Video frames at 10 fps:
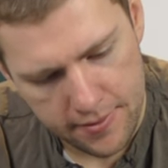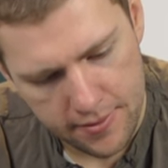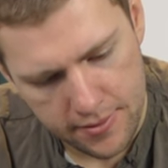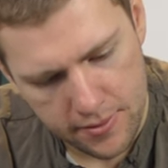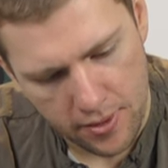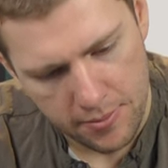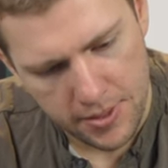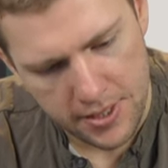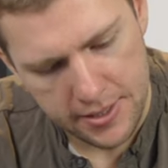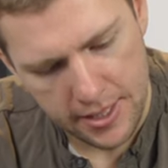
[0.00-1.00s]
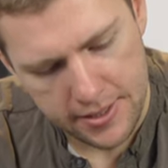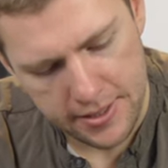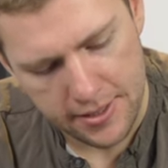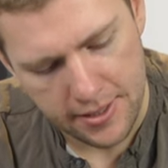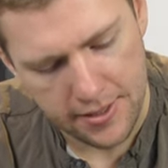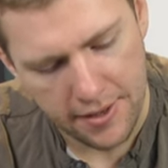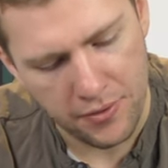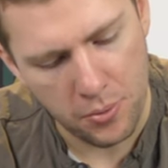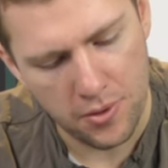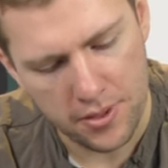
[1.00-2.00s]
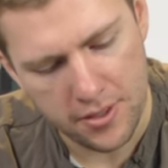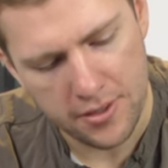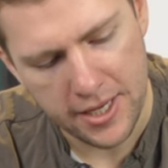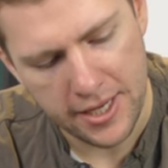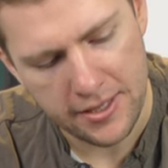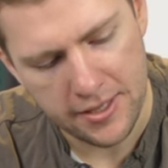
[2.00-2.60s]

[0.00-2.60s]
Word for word: It's quite pleasing actually, so if you want to look in,